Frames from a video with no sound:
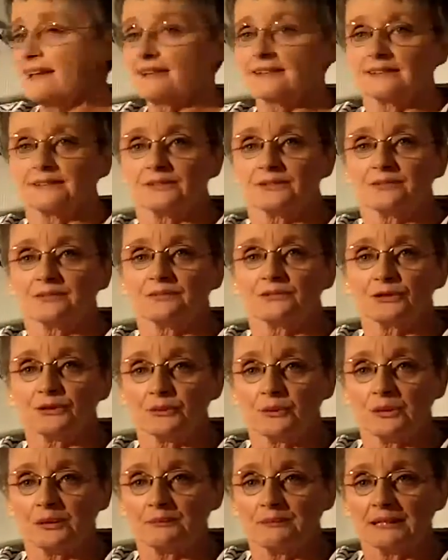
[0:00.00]
that
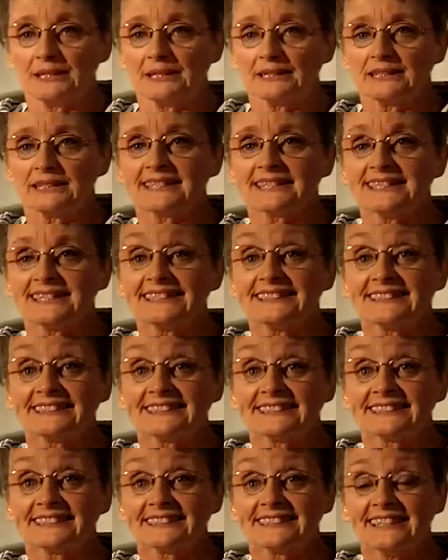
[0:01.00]
to them to say
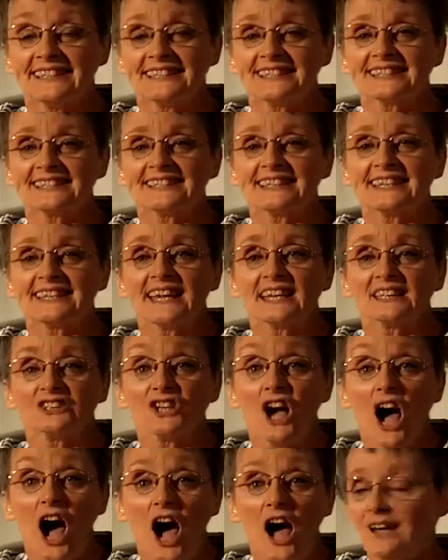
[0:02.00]
th instead
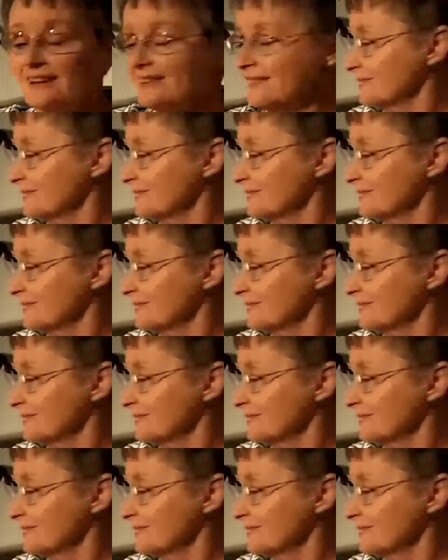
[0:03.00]
of da.